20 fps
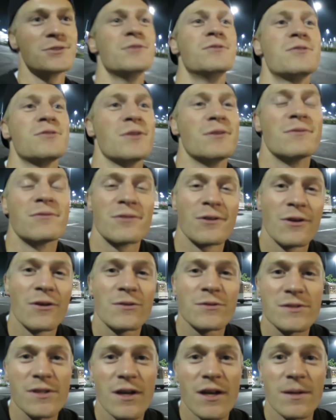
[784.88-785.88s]
on YouTube for a
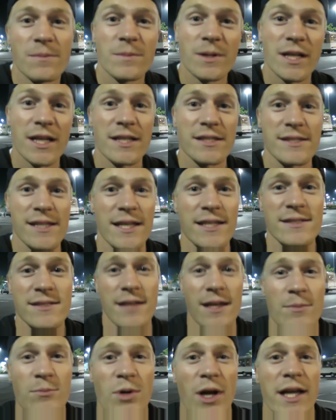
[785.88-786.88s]
long time unless the
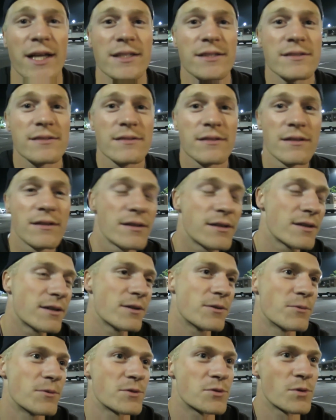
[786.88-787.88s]
internet breaks,
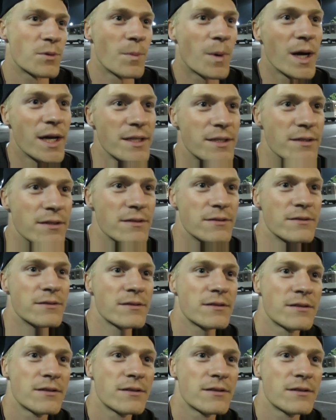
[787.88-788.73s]
which we might do.